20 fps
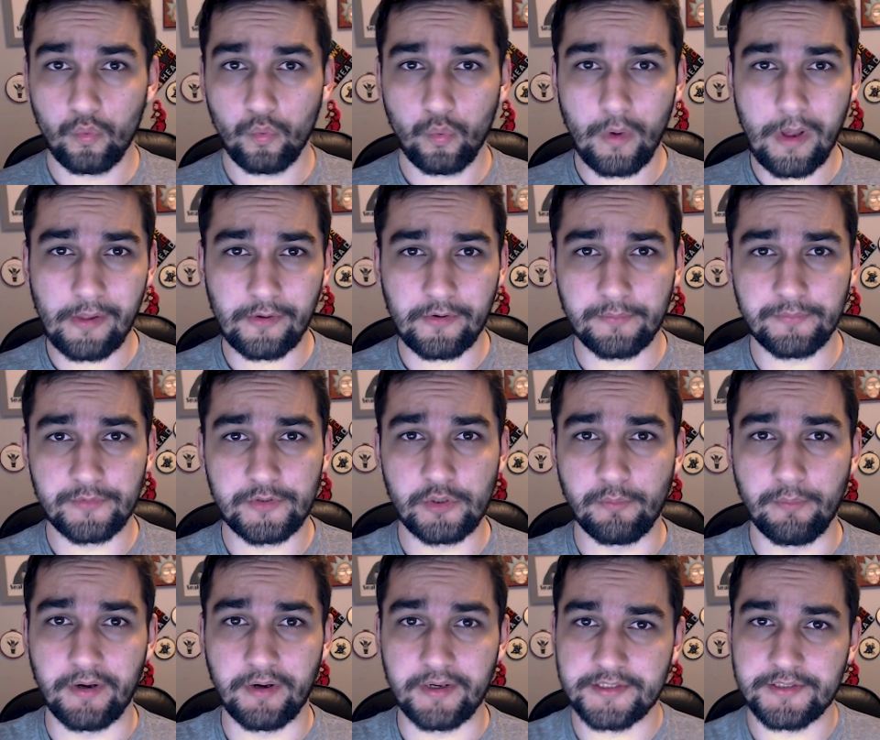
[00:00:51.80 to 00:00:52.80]
welcome
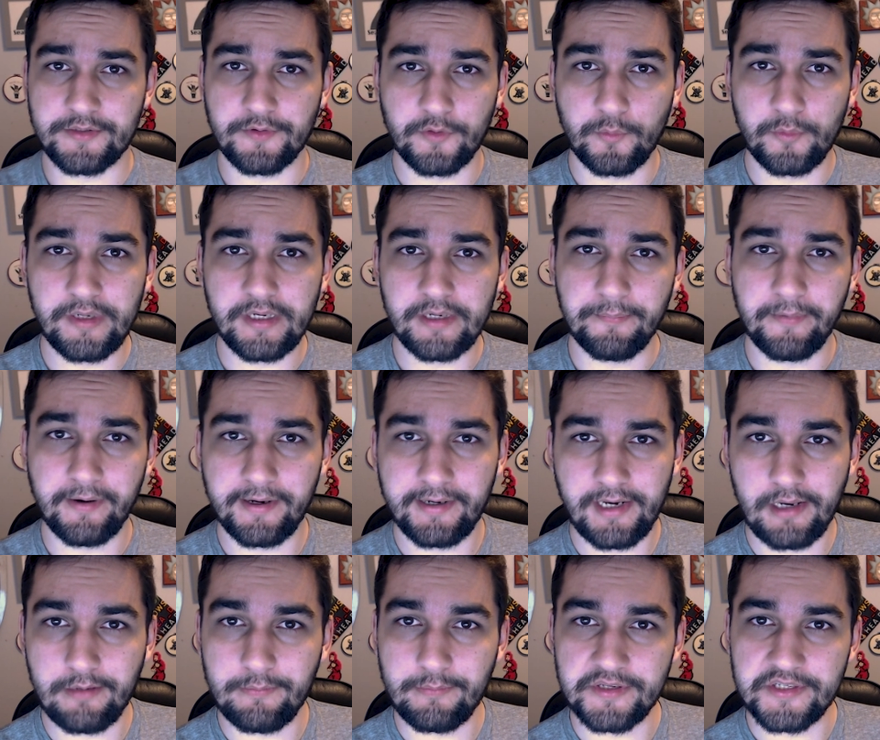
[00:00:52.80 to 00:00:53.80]
to Monster of the Week. My
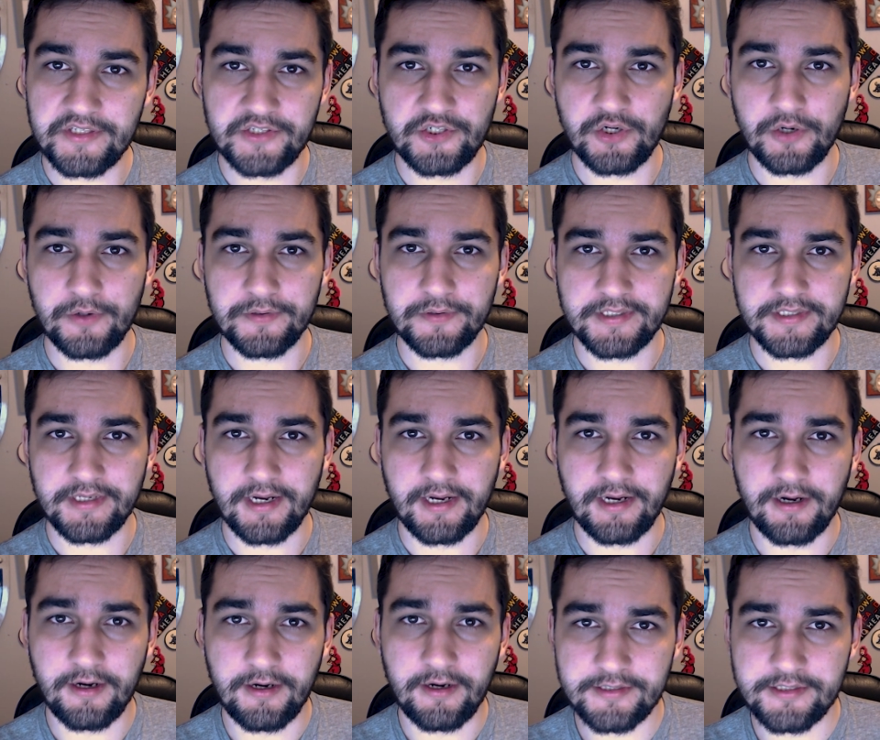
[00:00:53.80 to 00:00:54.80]
name is
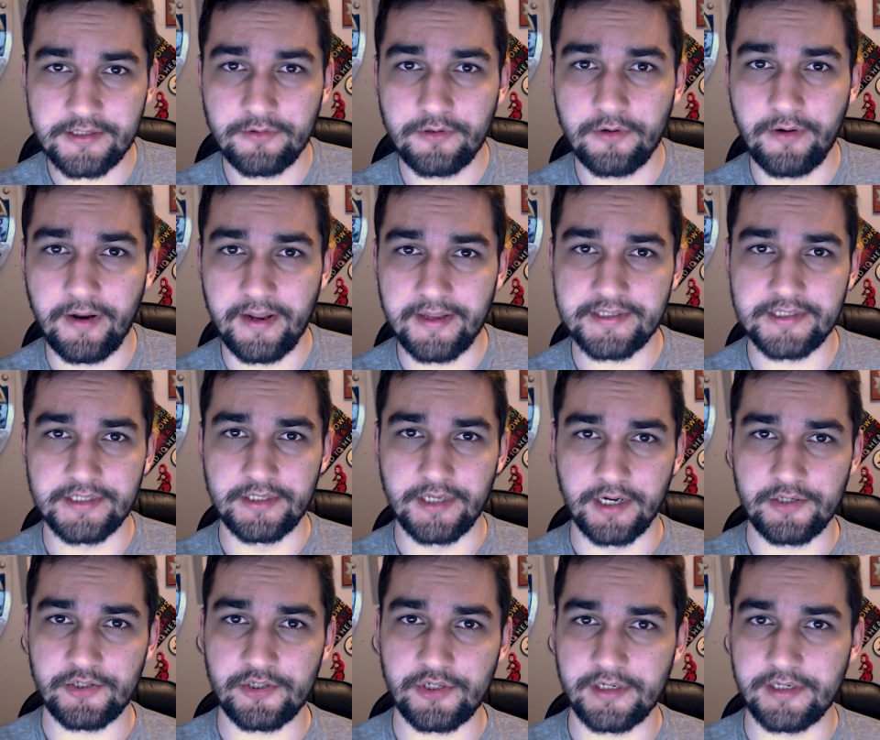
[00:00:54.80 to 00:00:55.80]
Josiah, also known as
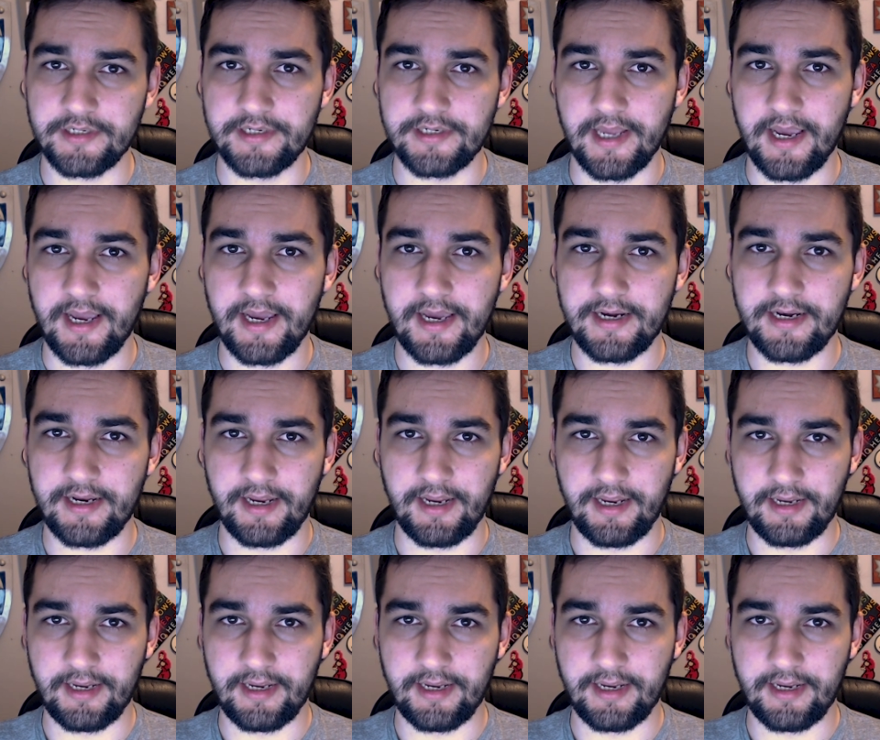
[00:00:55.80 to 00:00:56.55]
Dungeon Dad,